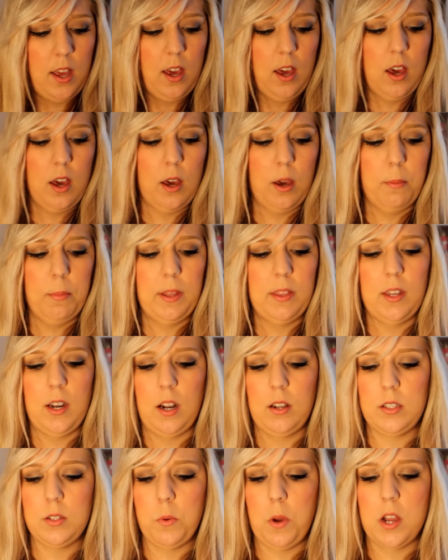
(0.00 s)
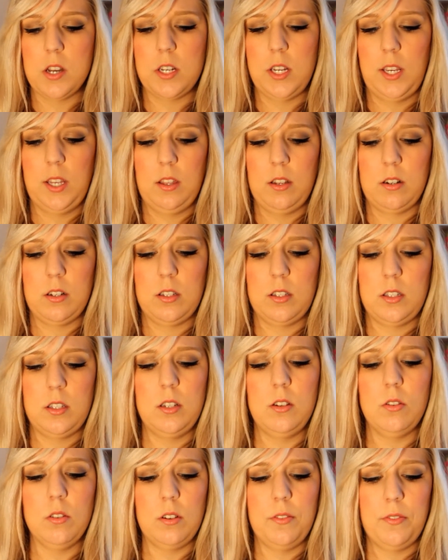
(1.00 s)
And then I'll swatch Heather
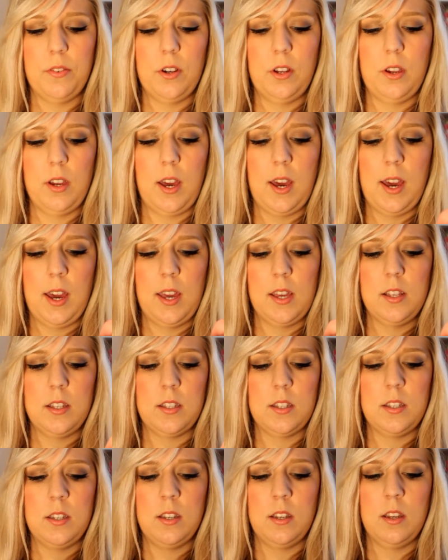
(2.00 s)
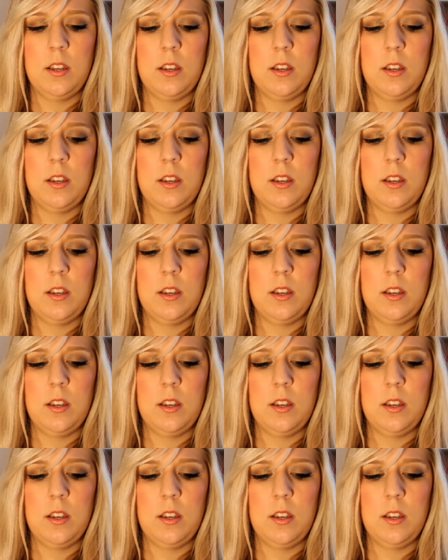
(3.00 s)
Silk for you guys.